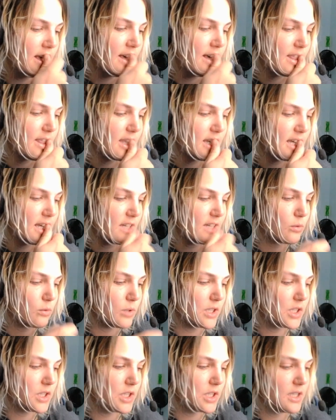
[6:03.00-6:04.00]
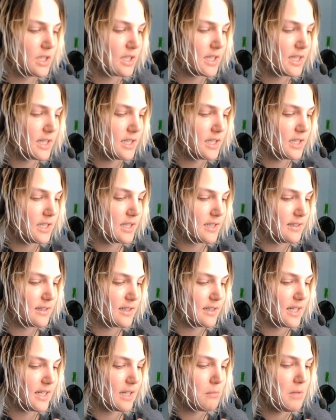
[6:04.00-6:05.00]
The next question I did, I said,
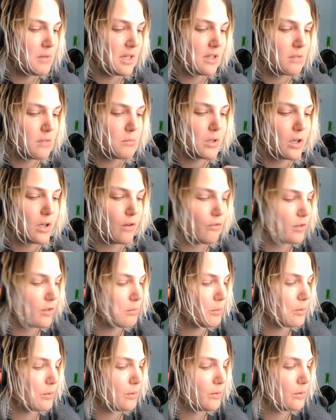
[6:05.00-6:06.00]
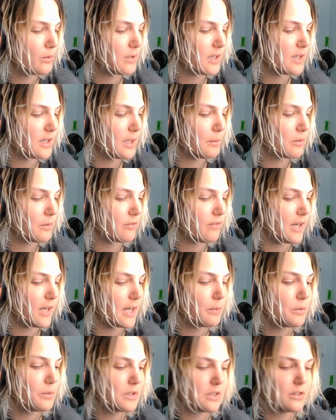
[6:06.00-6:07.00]
did I make them uncomfortable that they were
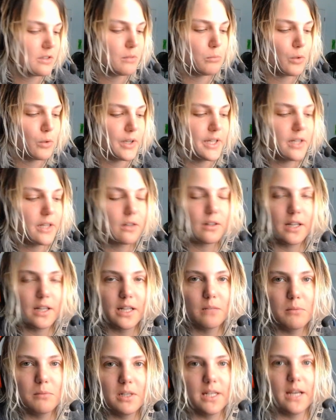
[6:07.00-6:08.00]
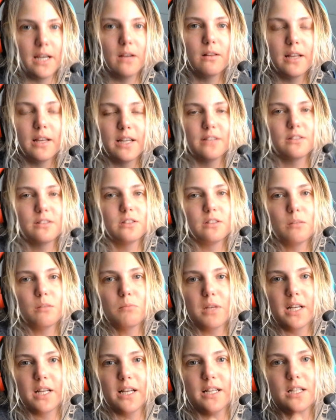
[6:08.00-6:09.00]
fine with disappointing or letting me down? Like, is there
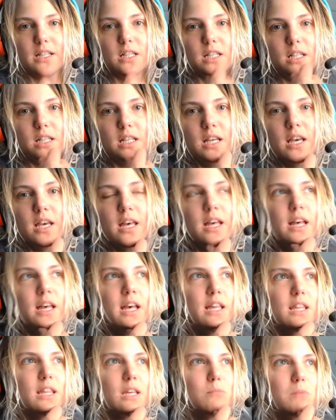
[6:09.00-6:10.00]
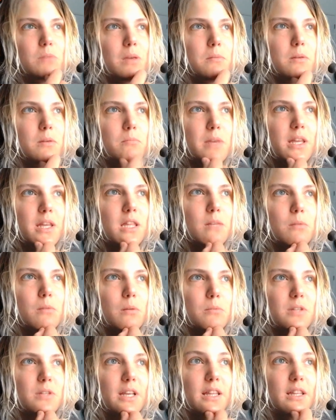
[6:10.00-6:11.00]
something I did that maybe made them
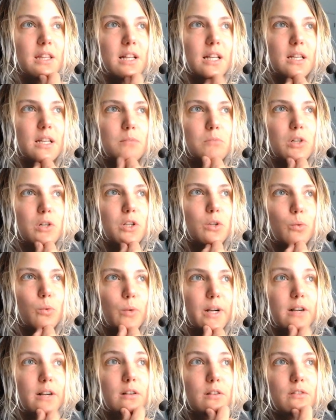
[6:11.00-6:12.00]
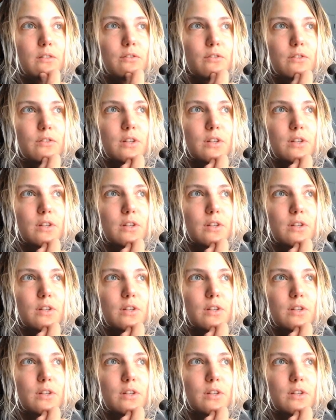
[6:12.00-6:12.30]
upset that I'm unaware of?